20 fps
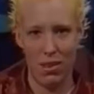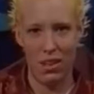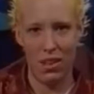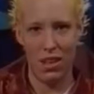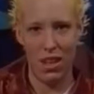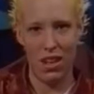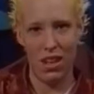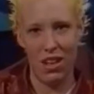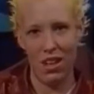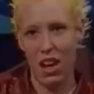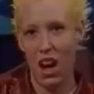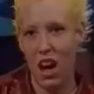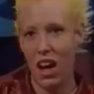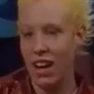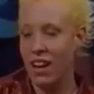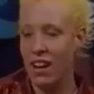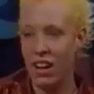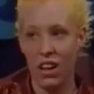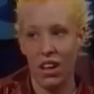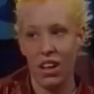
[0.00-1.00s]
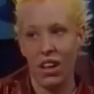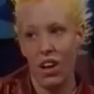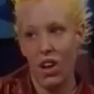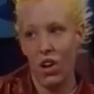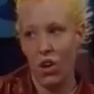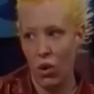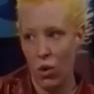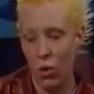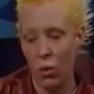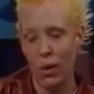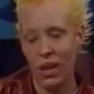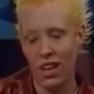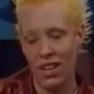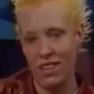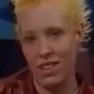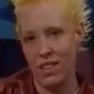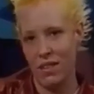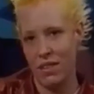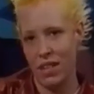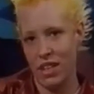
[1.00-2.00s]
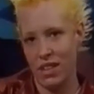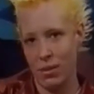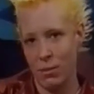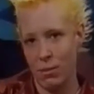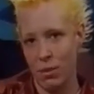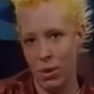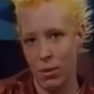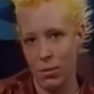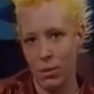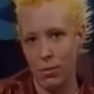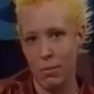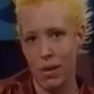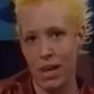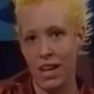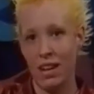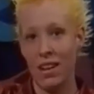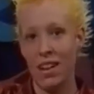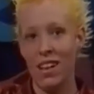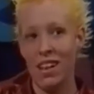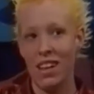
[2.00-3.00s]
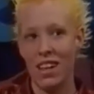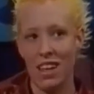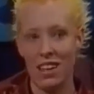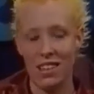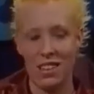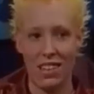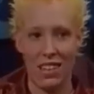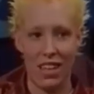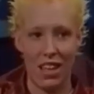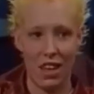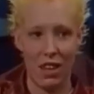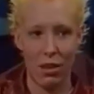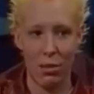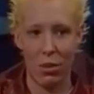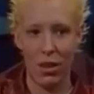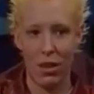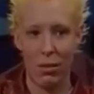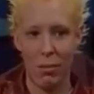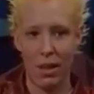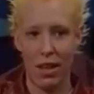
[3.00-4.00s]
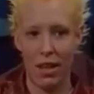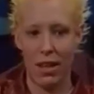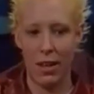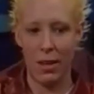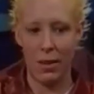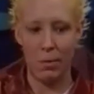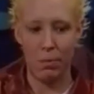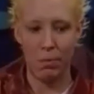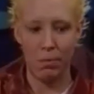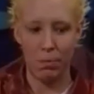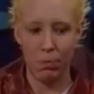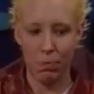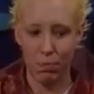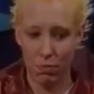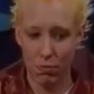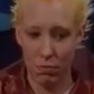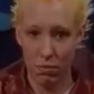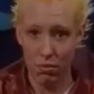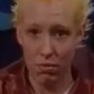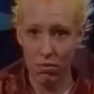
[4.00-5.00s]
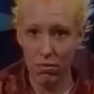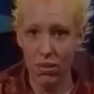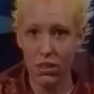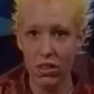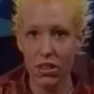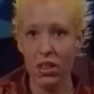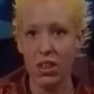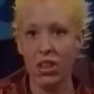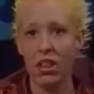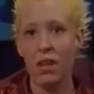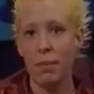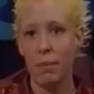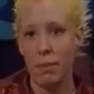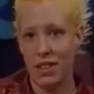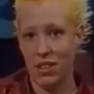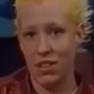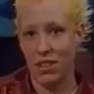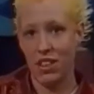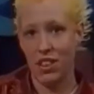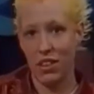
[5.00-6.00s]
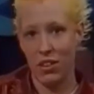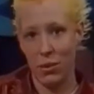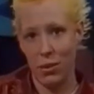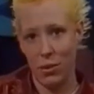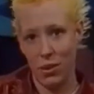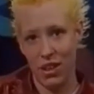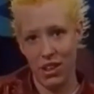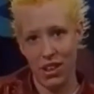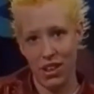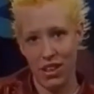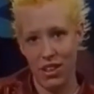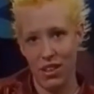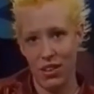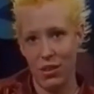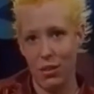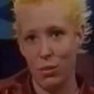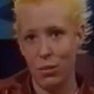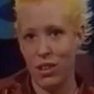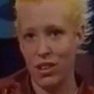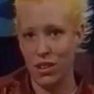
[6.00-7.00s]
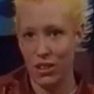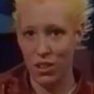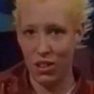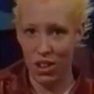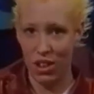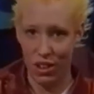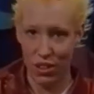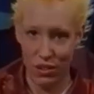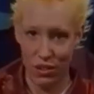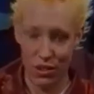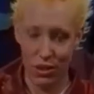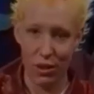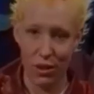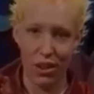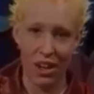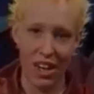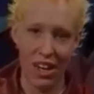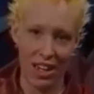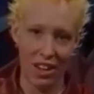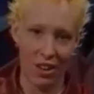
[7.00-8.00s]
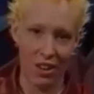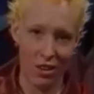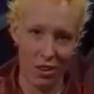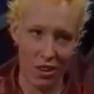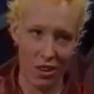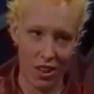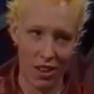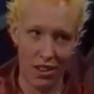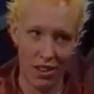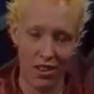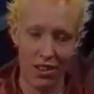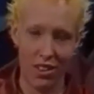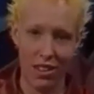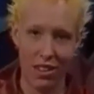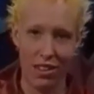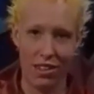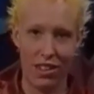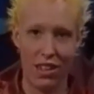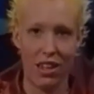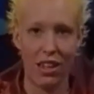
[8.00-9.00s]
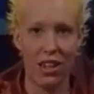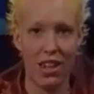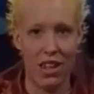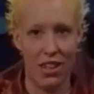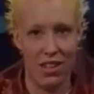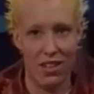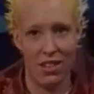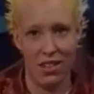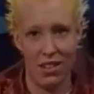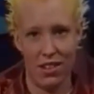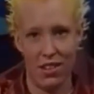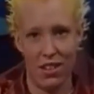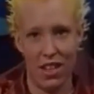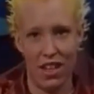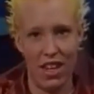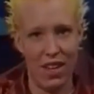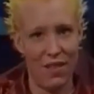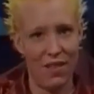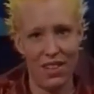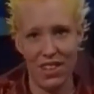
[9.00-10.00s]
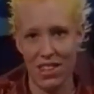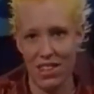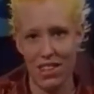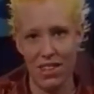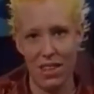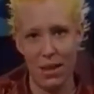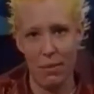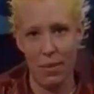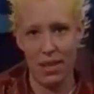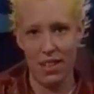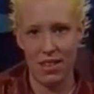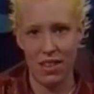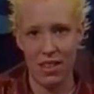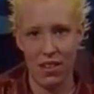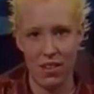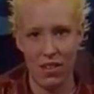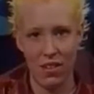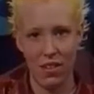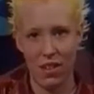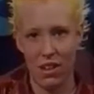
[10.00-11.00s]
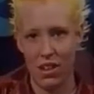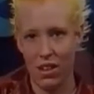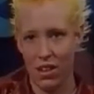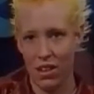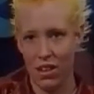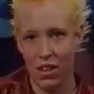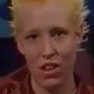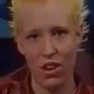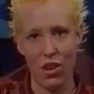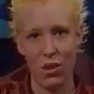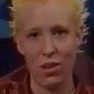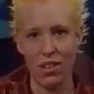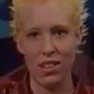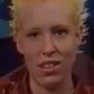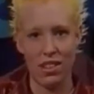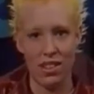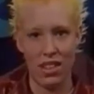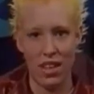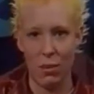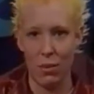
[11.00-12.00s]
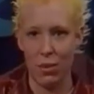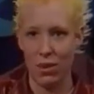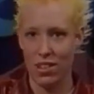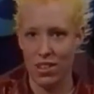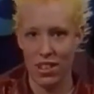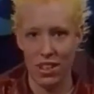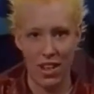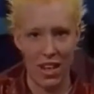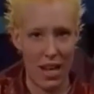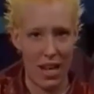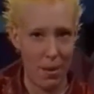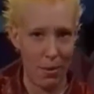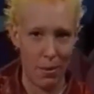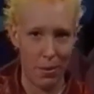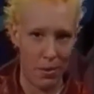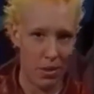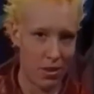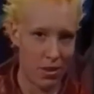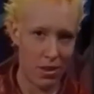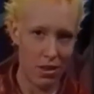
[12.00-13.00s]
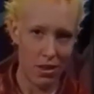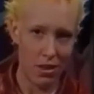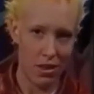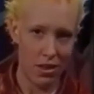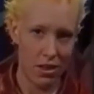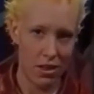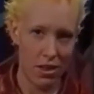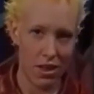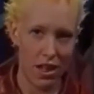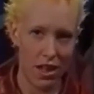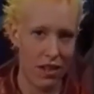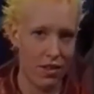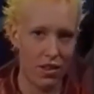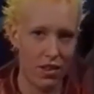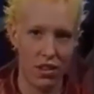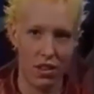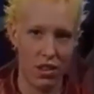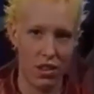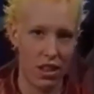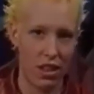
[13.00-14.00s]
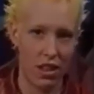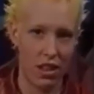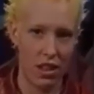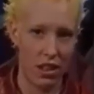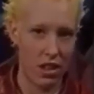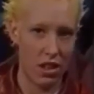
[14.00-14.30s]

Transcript: And I always, if there's a problem, I get together with my mental health worker, who we talk it through, or I go and see a psychiatrist. I never just let myself go and see what's going to happen. I never do that.